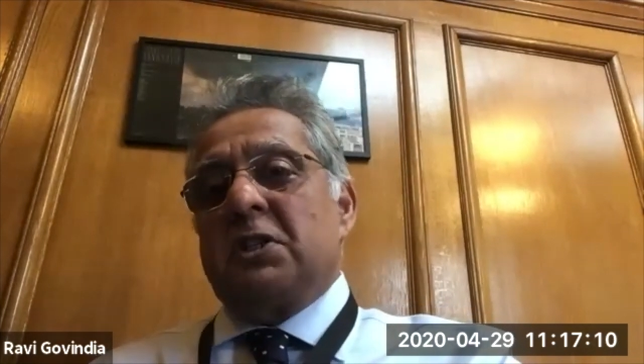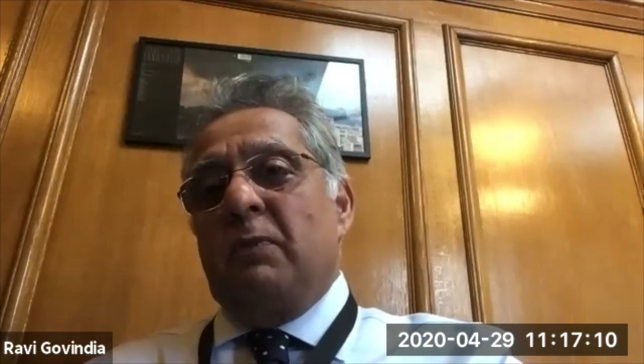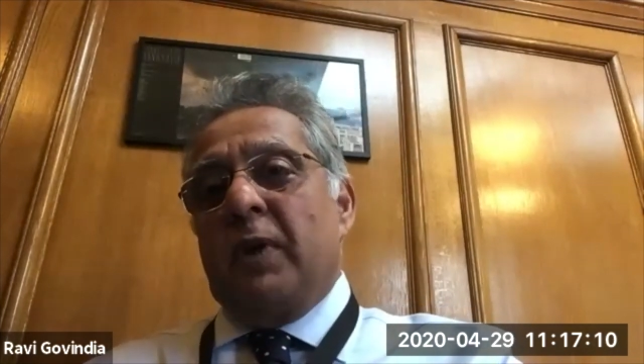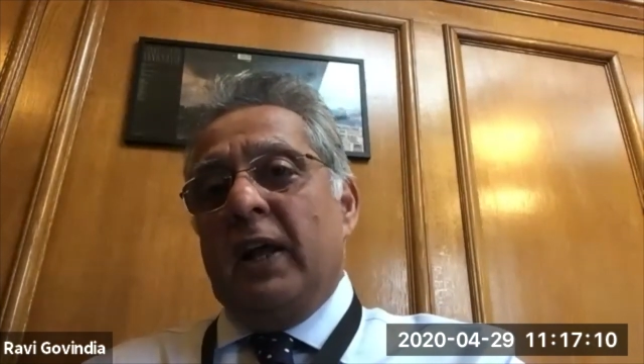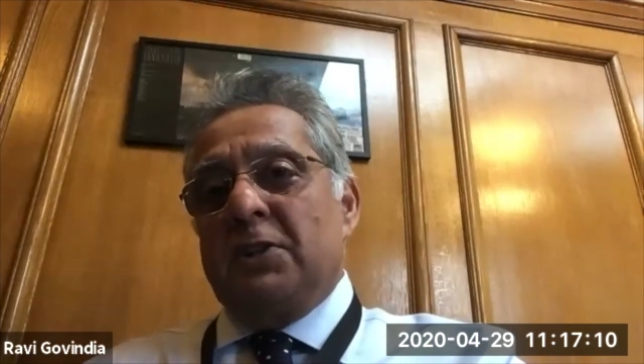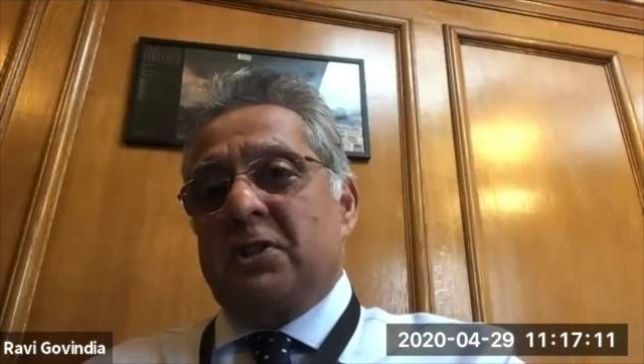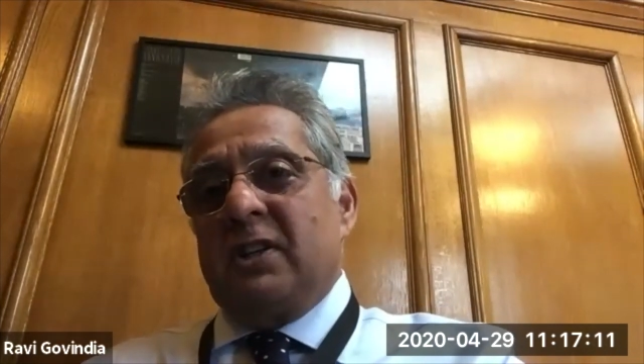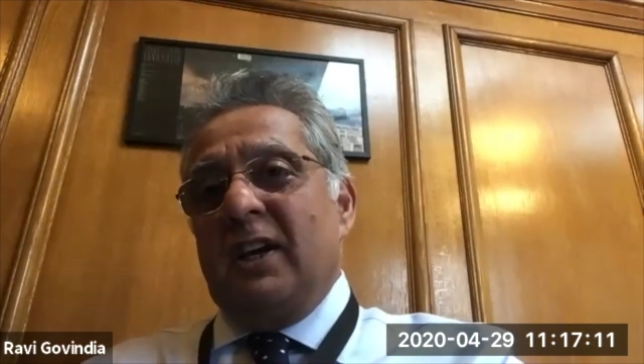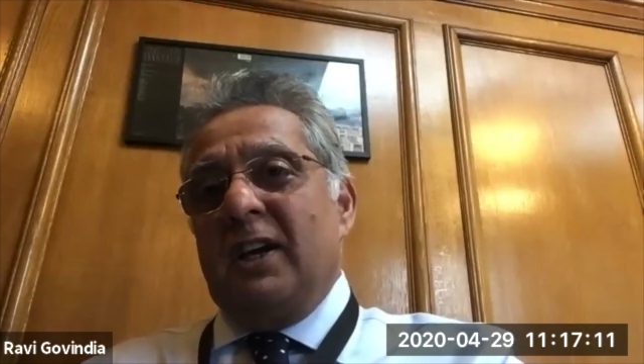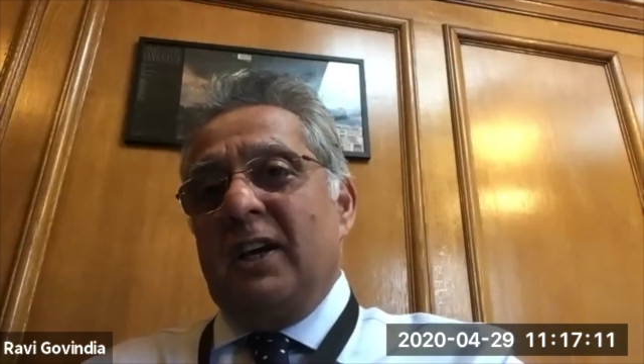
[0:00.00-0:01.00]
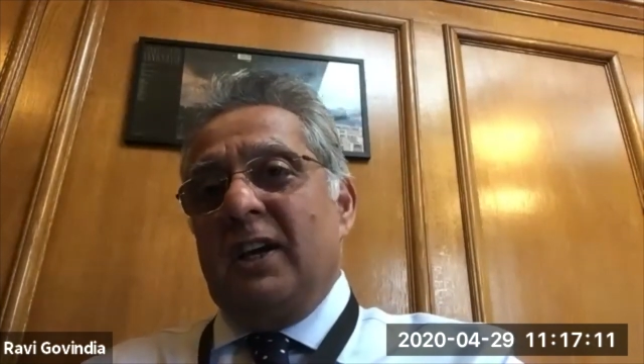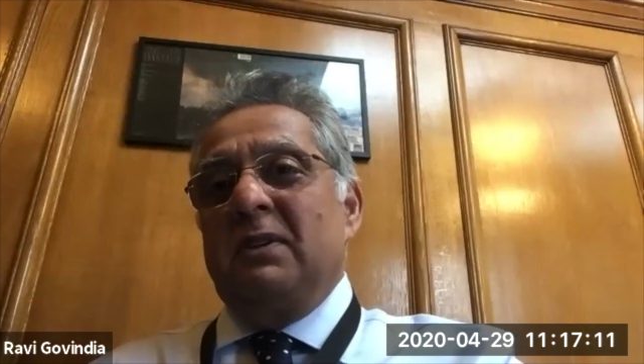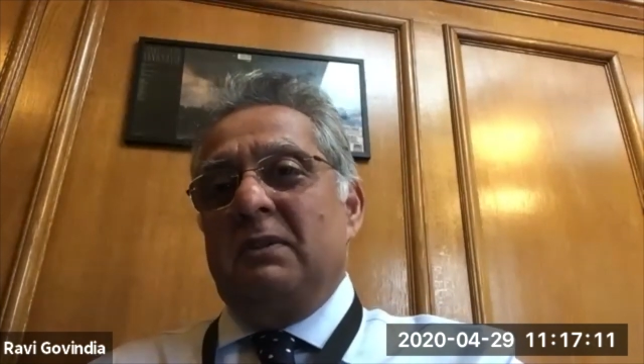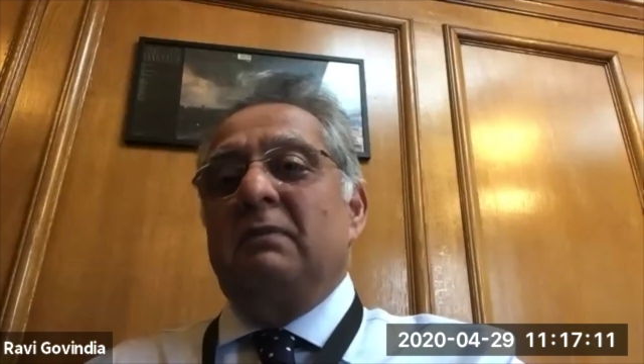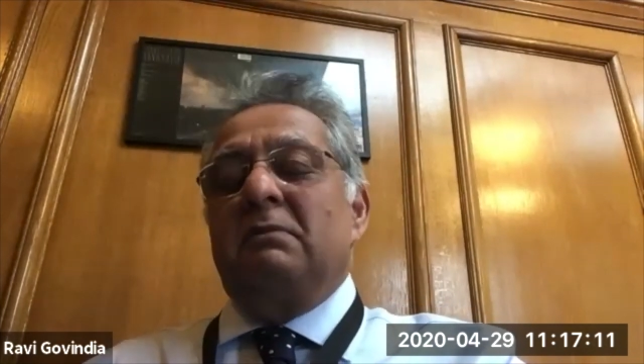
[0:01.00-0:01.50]
somewhere else to go,
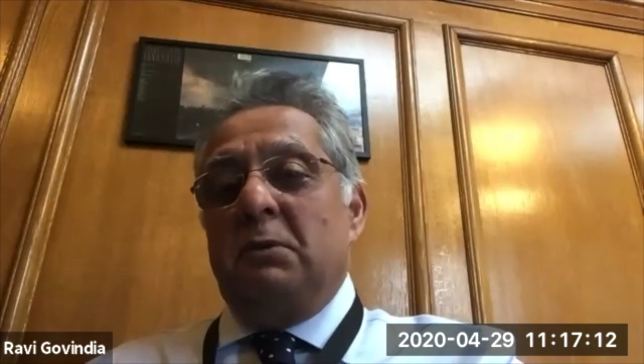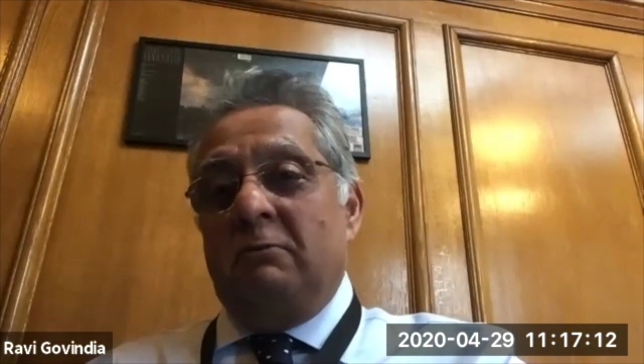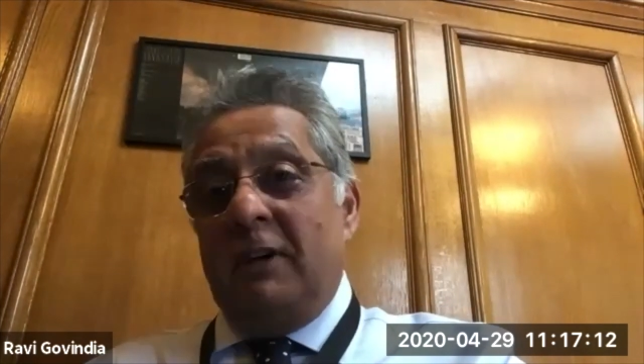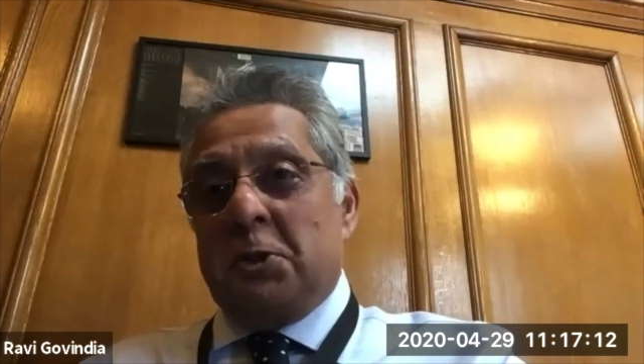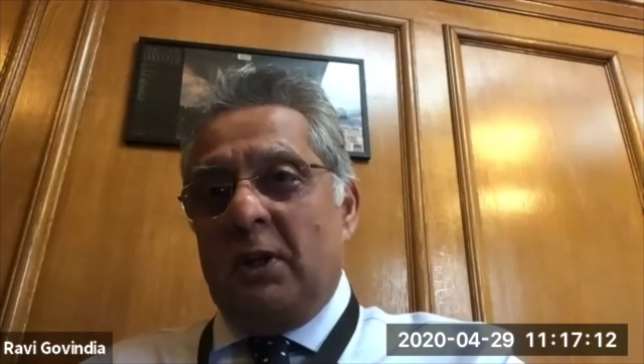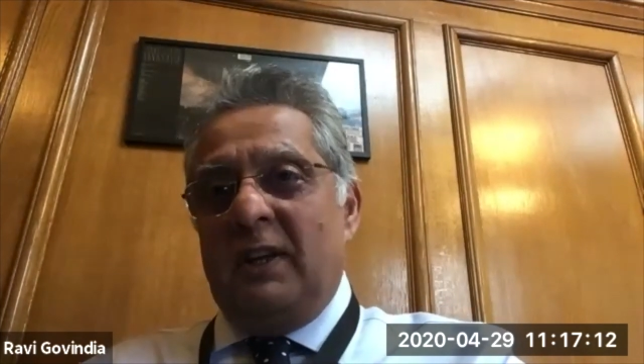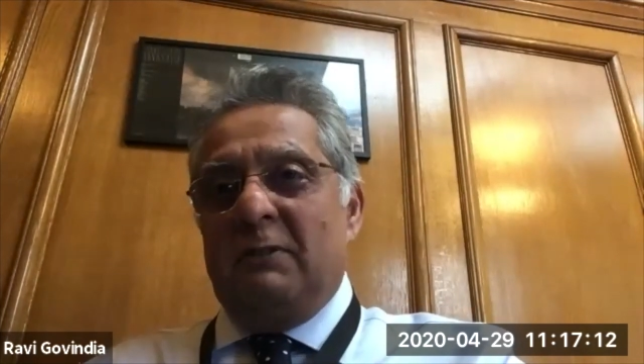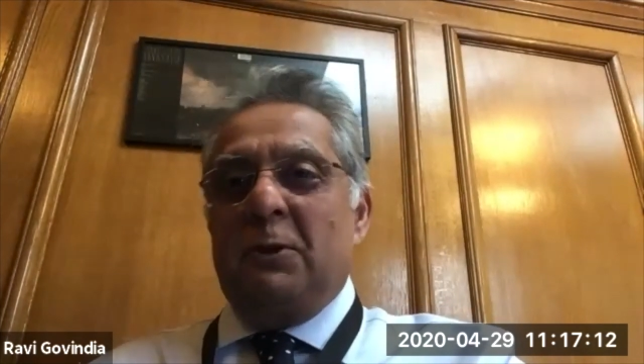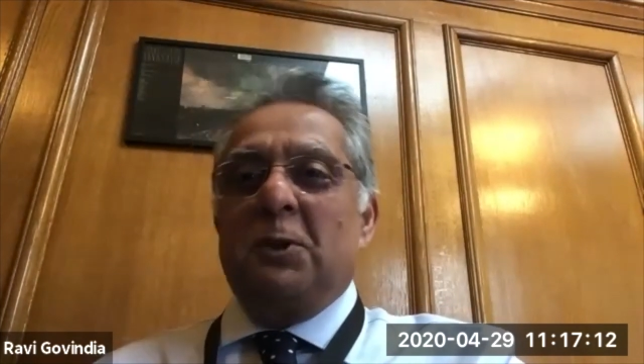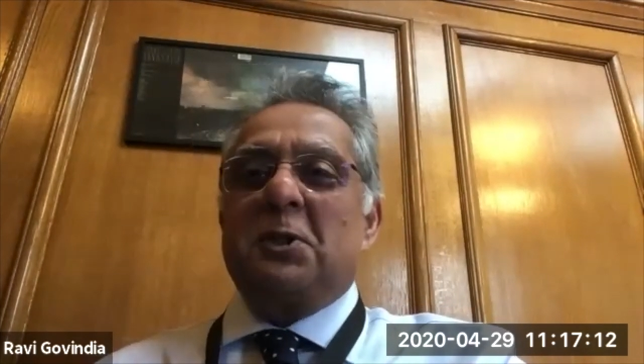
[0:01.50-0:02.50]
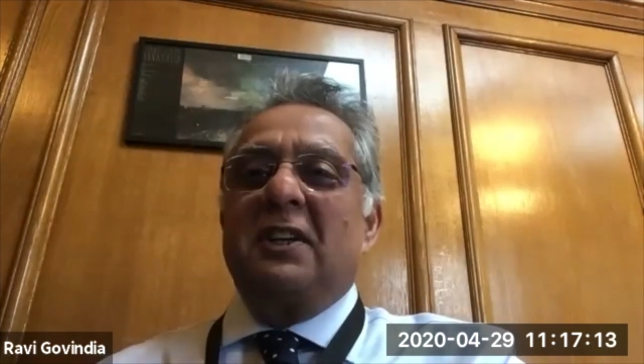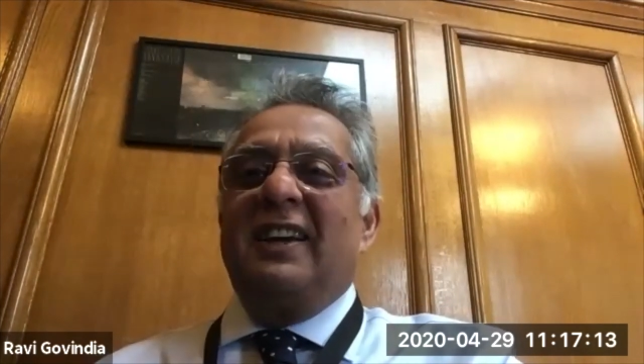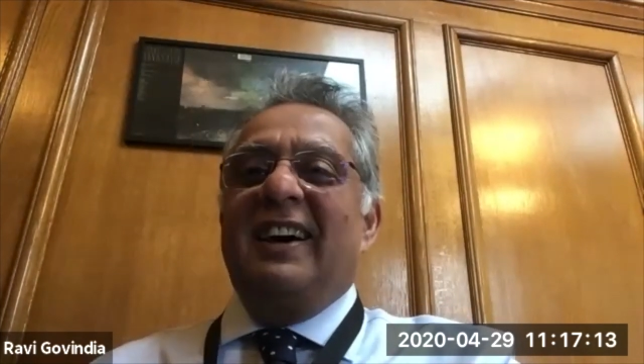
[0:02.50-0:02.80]
virtually, of course.